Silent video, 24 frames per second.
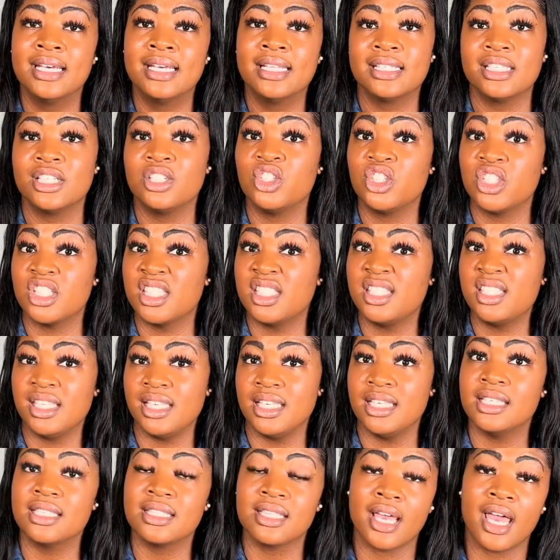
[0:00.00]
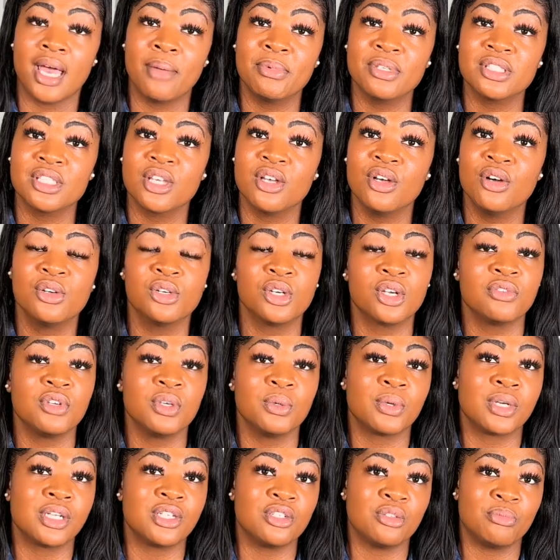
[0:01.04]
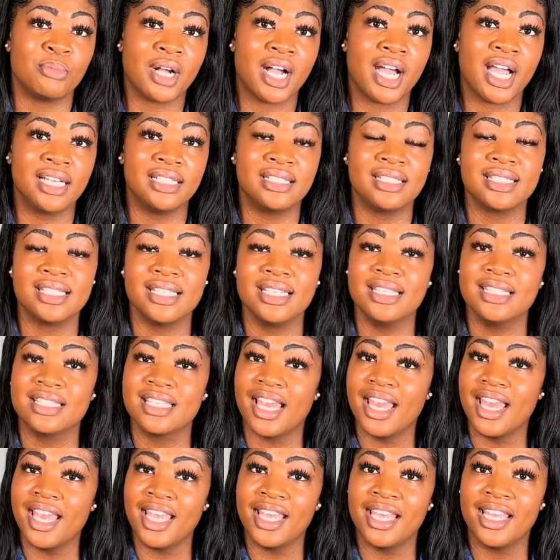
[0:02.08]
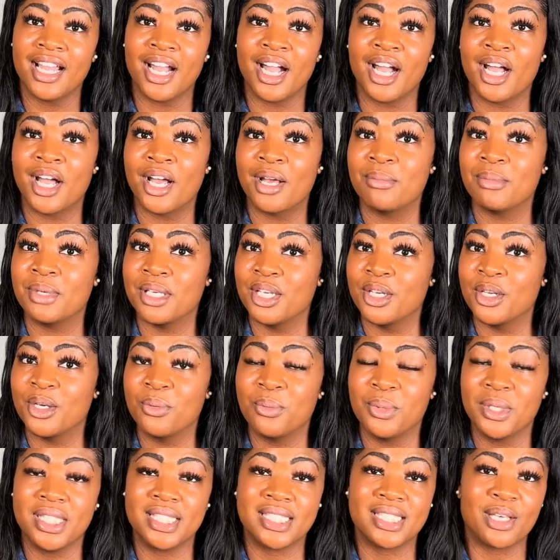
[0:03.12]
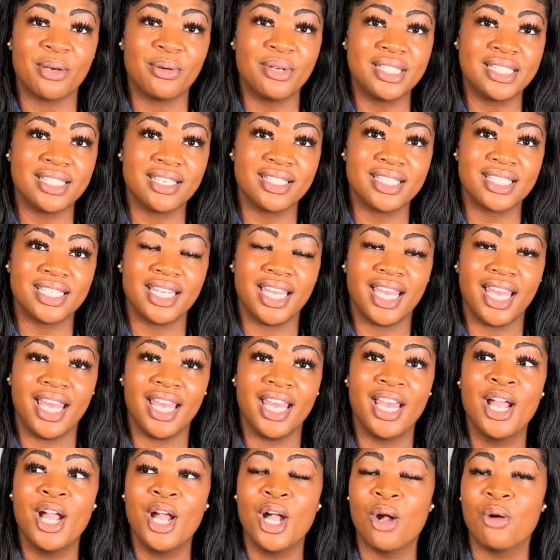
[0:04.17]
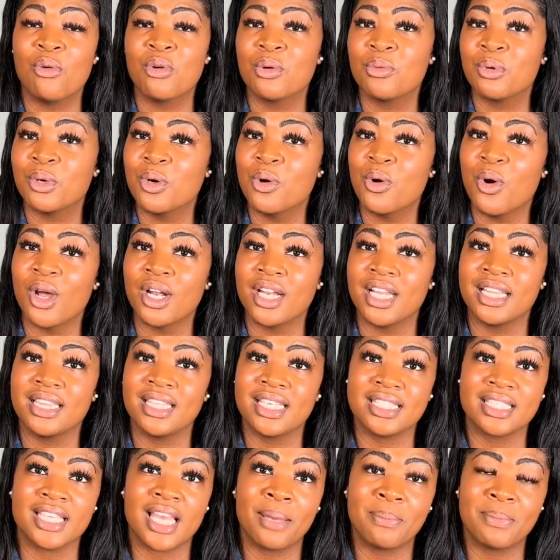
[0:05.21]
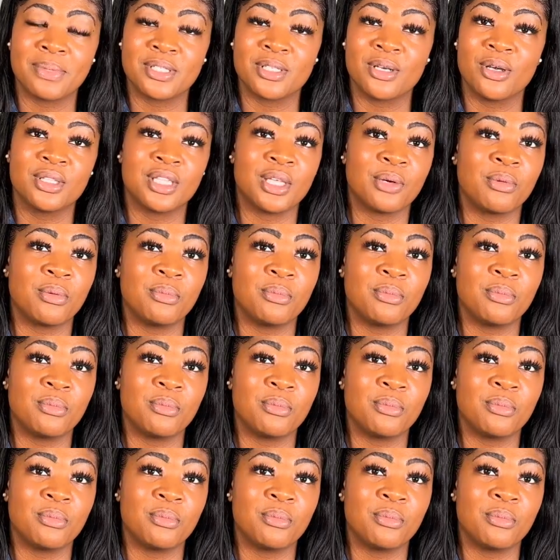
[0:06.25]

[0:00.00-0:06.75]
to just tease the episode, or if you want to do behind the scenes, hey, I'm here with so and so today. We're recording this episode that will